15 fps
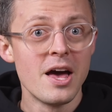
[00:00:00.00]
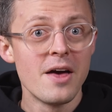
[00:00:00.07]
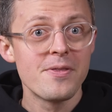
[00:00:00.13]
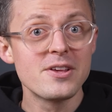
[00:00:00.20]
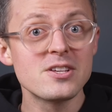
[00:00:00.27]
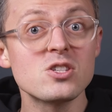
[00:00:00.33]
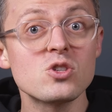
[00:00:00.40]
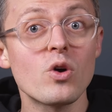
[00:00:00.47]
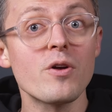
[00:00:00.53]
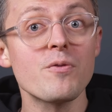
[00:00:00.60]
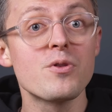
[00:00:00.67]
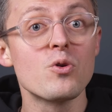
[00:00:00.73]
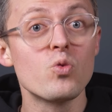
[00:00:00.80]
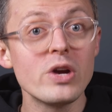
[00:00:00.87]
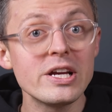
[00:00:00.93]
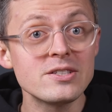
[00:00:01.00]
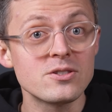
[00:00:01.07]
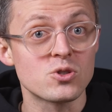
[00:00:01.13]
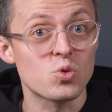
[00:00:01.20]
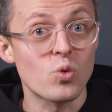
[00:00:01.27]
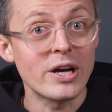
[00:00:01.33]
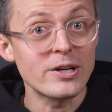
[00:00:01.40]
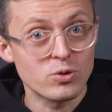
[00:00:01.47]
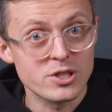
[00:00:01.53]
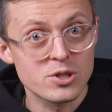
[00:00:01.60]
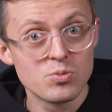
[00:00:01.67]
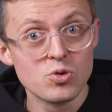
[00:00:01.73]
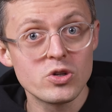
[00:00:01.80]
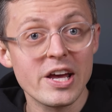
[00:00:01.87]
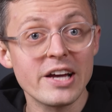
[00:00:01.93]
This is one of the reasons why
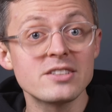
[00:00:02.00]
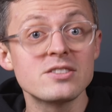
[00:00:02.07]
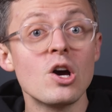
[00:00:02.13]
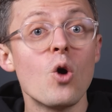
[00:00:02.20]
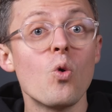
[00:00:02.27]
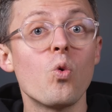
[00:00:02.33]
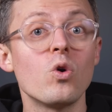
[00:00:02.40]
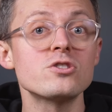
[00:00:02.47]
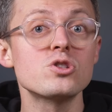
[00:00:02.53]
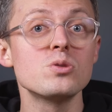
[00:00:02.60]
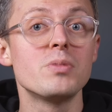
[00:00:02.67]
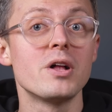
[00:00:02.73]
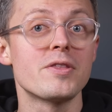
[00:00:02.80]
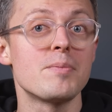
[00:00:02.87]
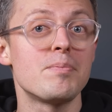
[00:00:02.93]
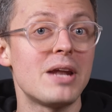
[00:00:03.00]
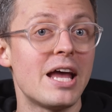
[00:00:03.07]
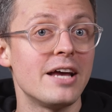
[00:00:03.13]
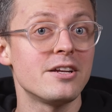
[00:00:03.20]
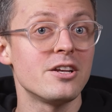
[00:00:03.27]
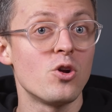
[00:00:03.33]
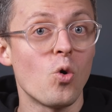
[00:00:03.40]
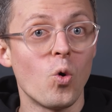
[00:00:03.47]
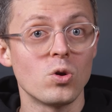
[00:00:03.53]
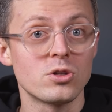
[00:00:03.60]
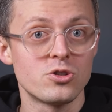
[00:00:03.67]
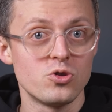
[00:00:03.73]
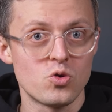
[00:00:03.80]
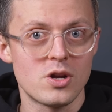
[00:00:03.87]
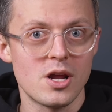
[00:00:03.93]
Transmutex wants to build the plant in
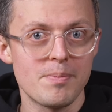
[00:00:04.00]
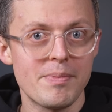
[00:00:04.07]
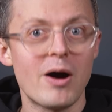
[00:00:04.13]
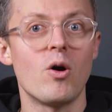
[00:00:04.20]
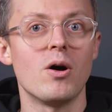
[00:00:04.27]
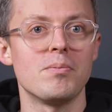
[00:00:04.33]
old nuclear power